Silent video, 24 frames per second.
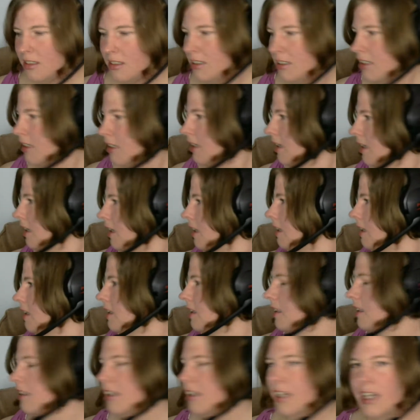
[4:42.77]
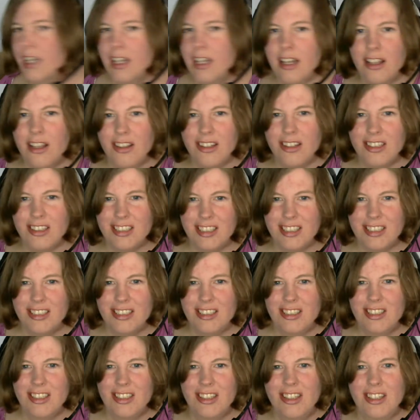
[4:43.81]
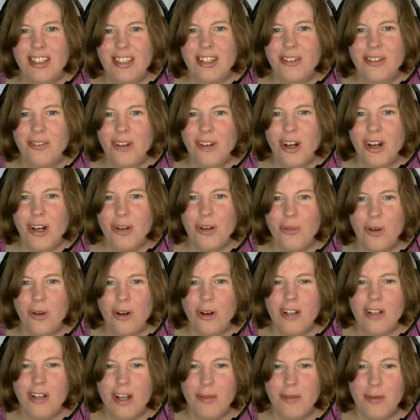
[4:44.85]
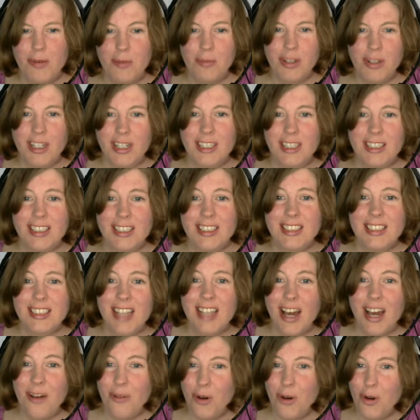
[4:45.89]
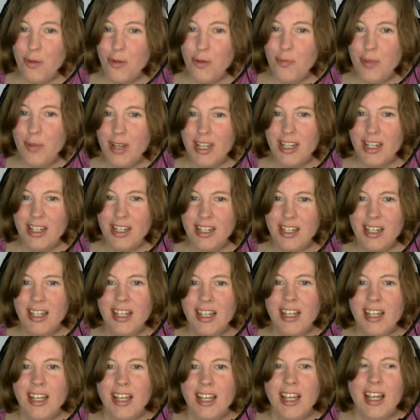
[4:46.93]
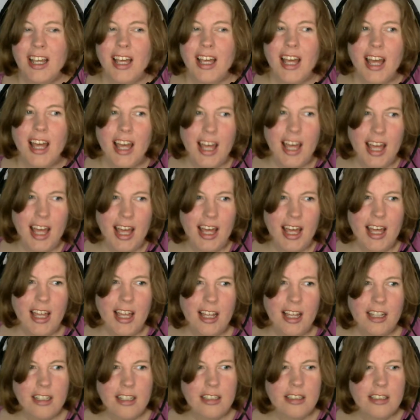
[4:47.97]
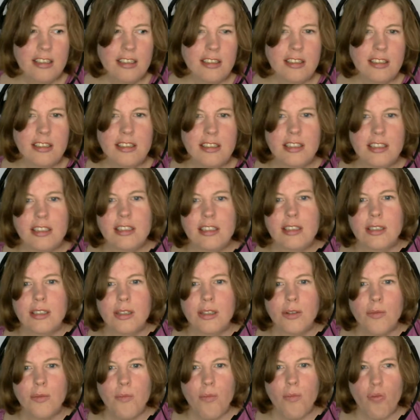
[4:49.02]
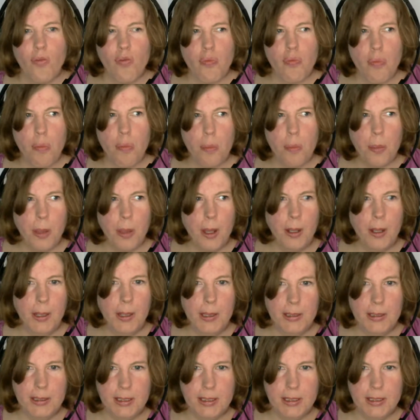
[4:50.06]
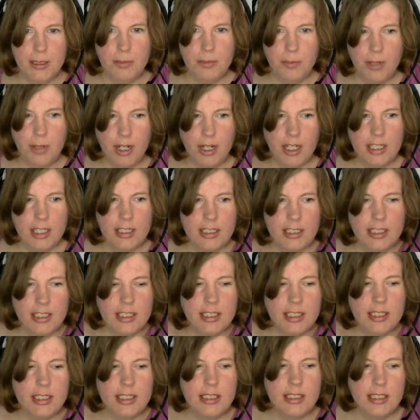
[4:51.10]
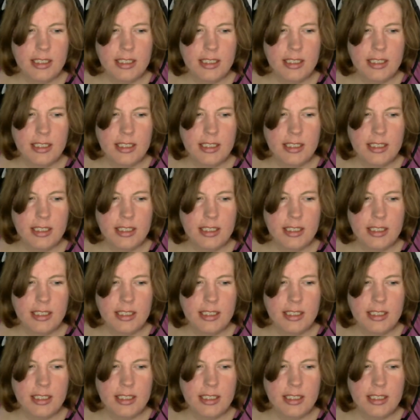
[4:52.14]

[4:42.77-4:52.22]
yeah, like I looked into the rock wall climbing place. It's now open, and I looked at the prices.